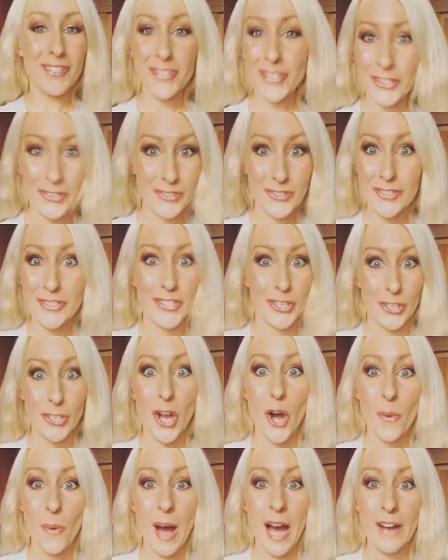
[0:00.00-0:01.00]
to to
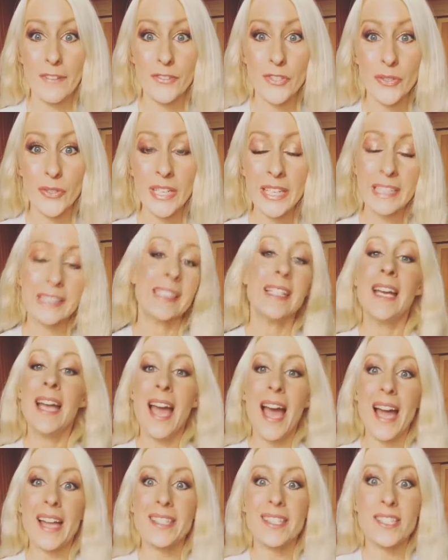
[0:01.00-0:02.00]
go after it
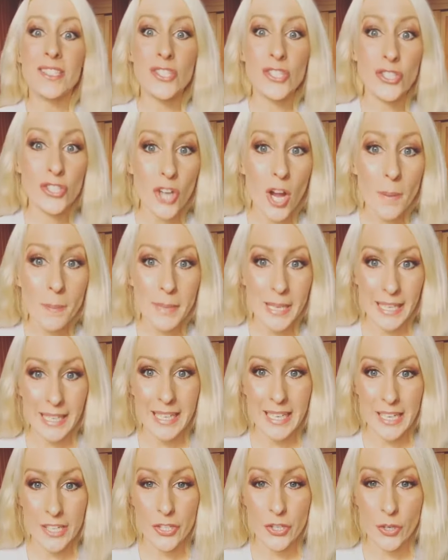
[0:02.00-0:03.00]
and to stop
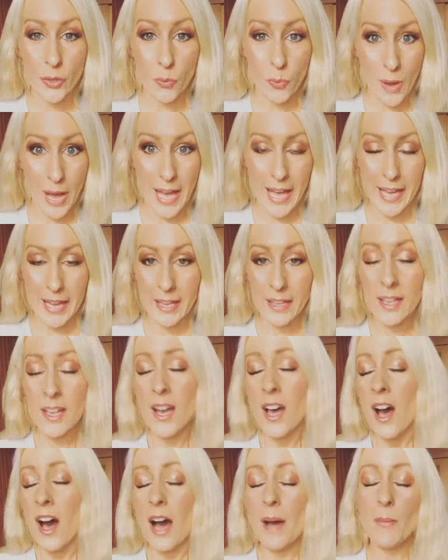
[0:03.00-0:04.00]
getting in your way.
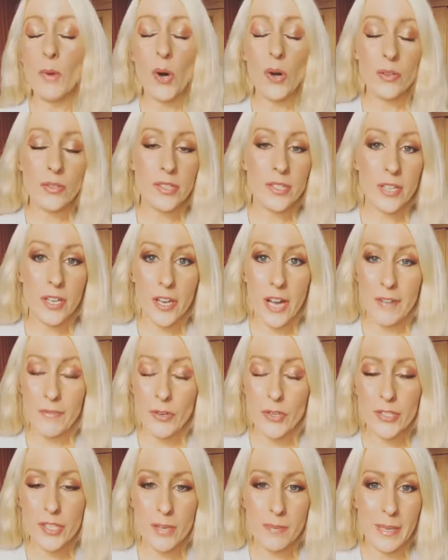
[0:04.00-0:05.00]
I'm also I've
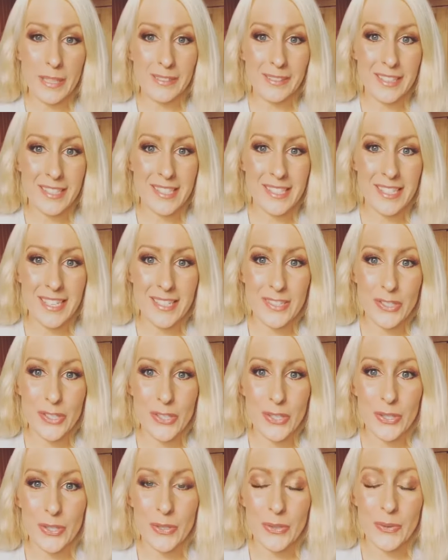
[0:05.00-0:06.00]
also been listening
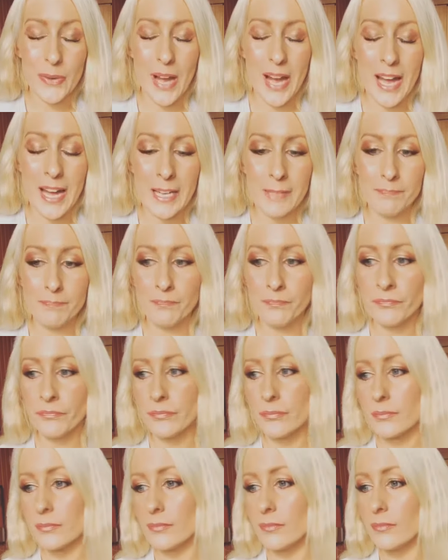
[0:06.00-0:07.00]
to um,
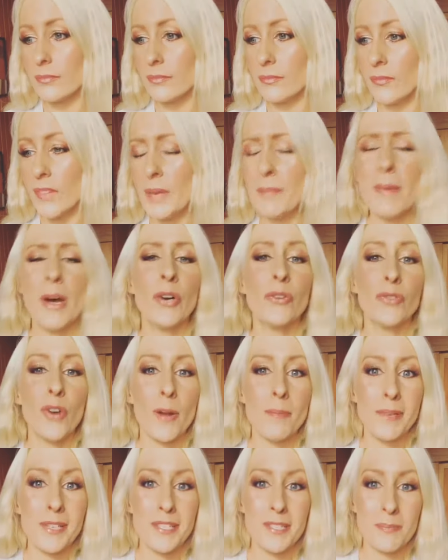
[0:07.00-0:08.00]
Mel
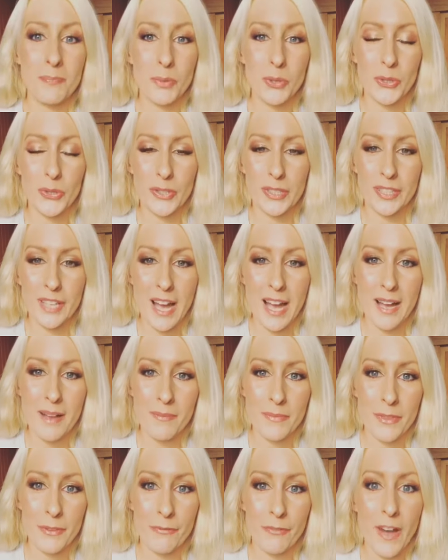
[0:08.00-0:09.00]
Robbins' book,
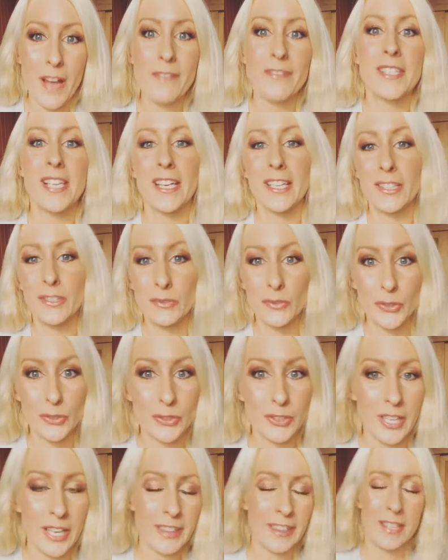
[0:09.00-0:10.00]
um, The Five Second
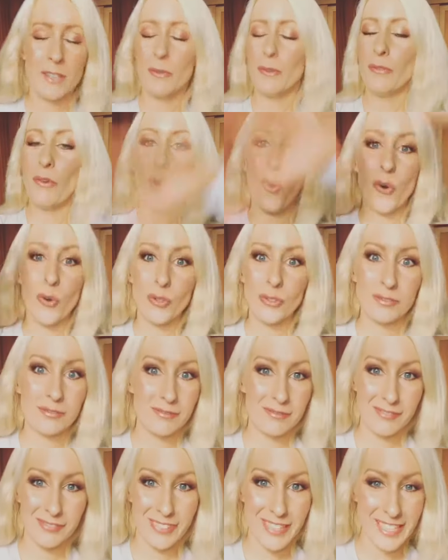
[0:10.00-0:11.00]
Rule. I think we've all
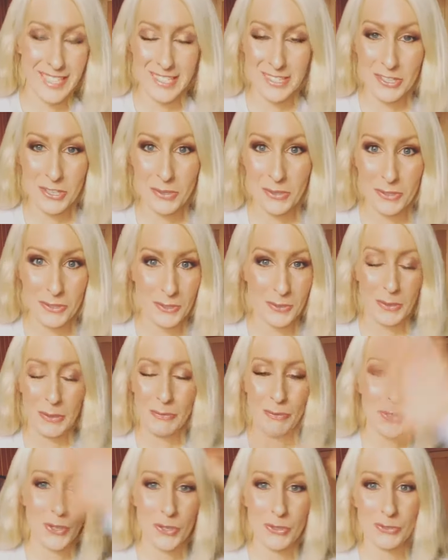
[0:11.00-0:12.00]
listened to it or
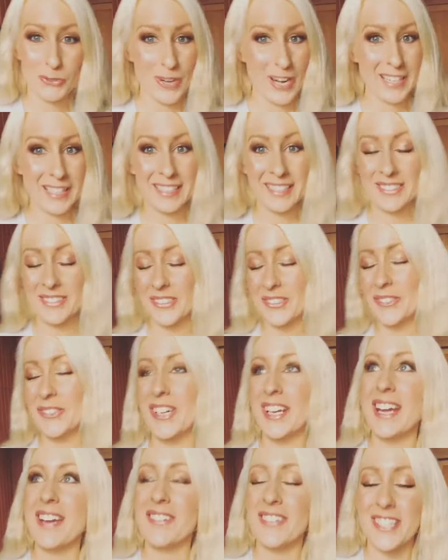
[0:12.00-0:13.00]
we've all read it or
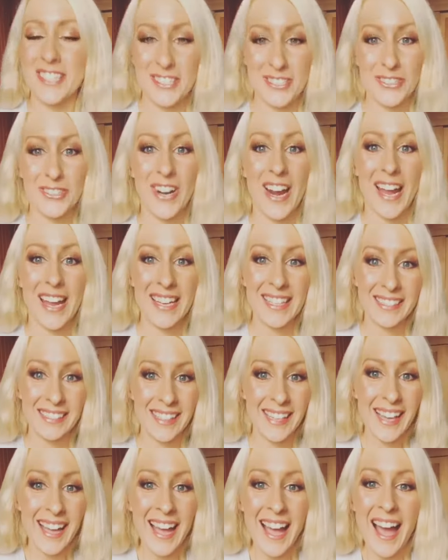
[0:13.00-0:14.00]
whatever. It's great.
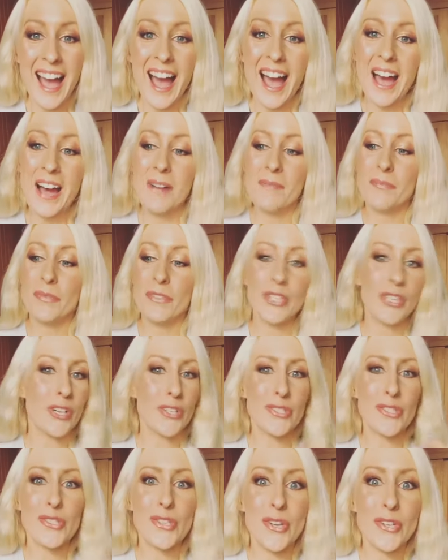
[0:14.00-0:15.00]
Um, you know,
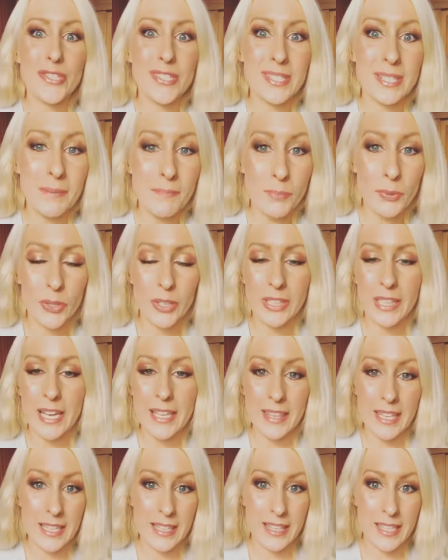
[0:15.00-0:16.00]
it's so simple, and I
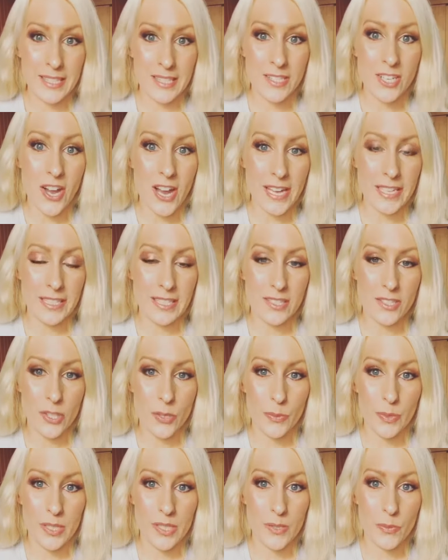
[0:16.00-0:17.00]
think this ties
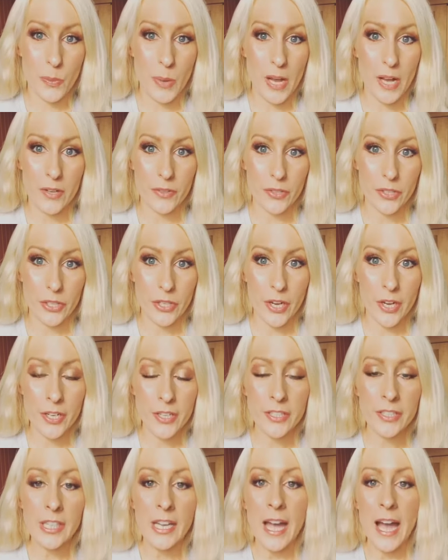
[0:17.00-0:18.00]
into it as well, you
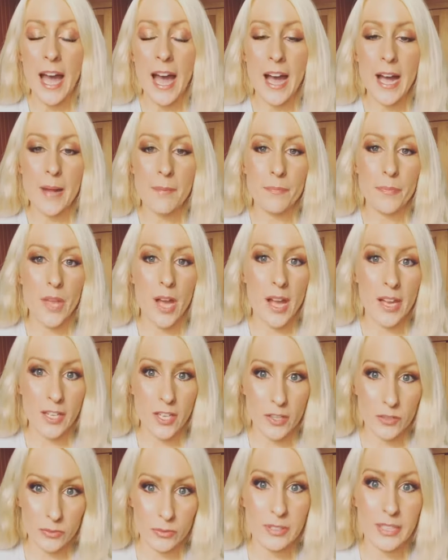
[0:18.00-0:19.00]
know, um, and
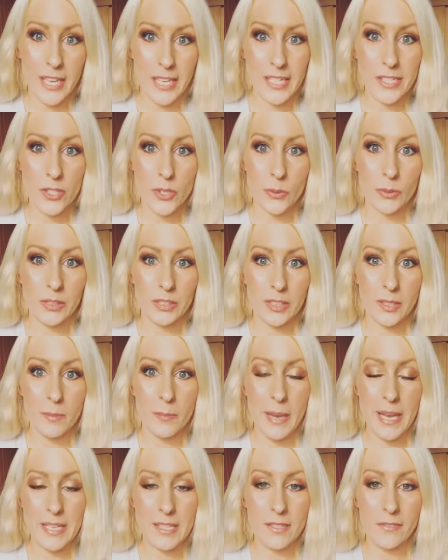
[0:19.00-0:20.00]
I'll get into a little
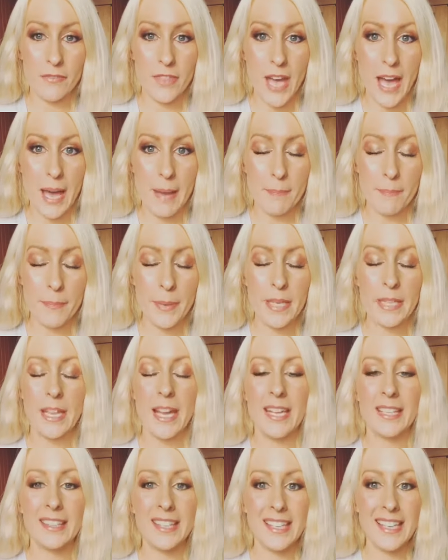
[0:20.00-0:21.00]
piece of that. But
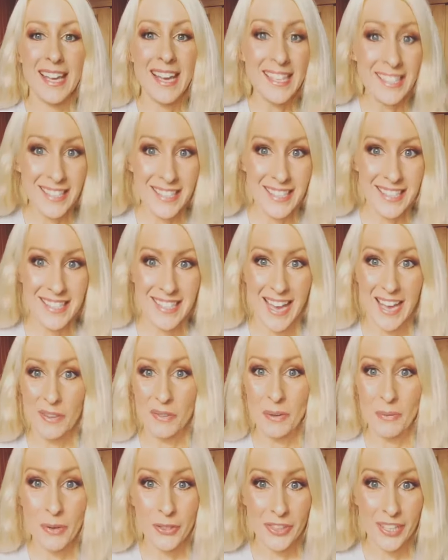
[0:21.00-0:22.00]
at the end of the day,
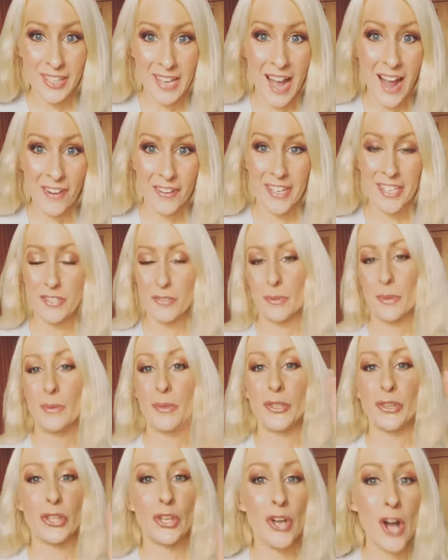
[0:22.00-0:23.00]
we want the courage, we
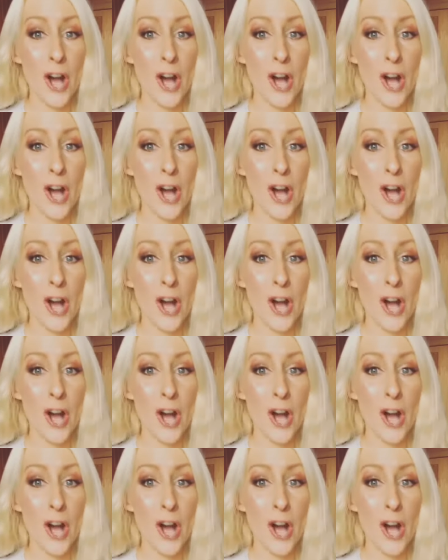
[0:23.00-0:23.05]
want the